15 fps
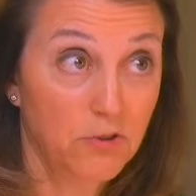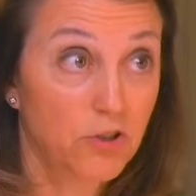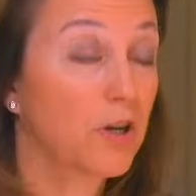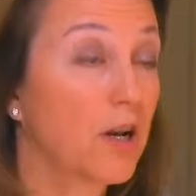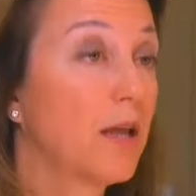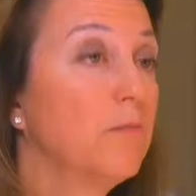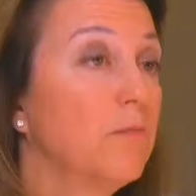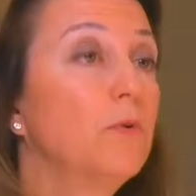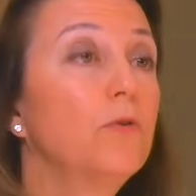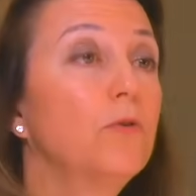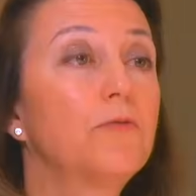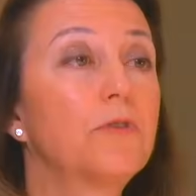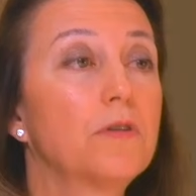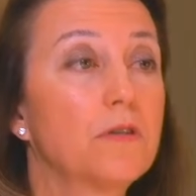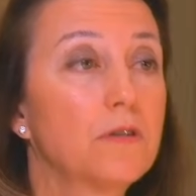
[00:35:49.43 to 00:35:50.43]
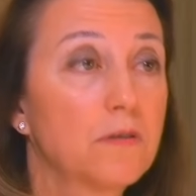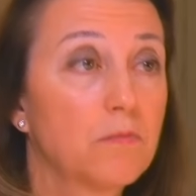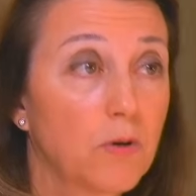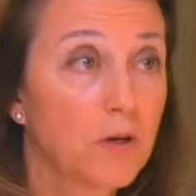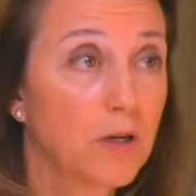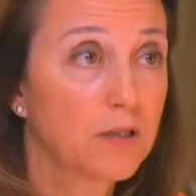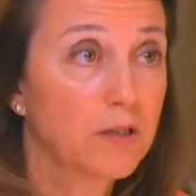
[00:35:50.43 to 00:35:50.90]
Should I move to
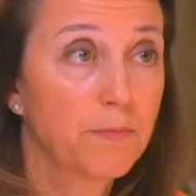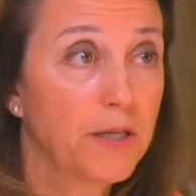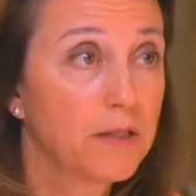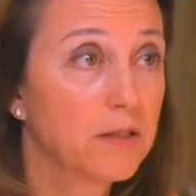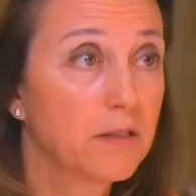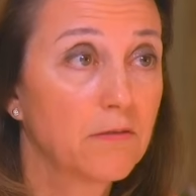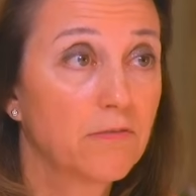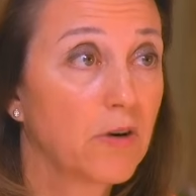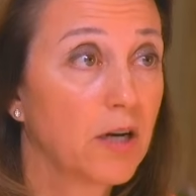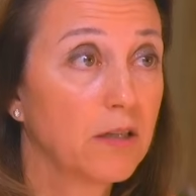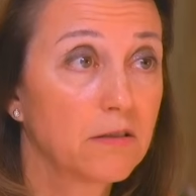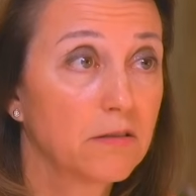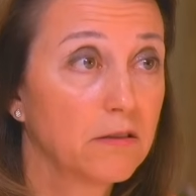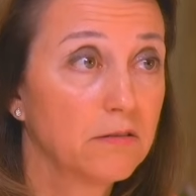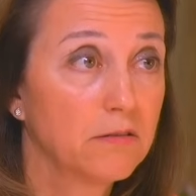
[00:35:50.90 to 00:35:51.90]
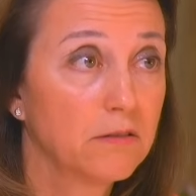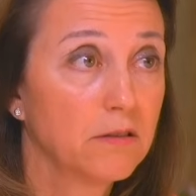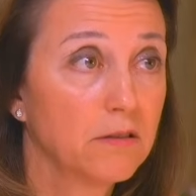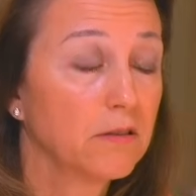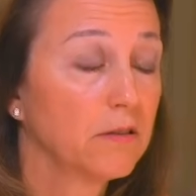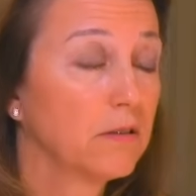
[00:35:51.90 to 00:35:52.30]
this more expensive rental?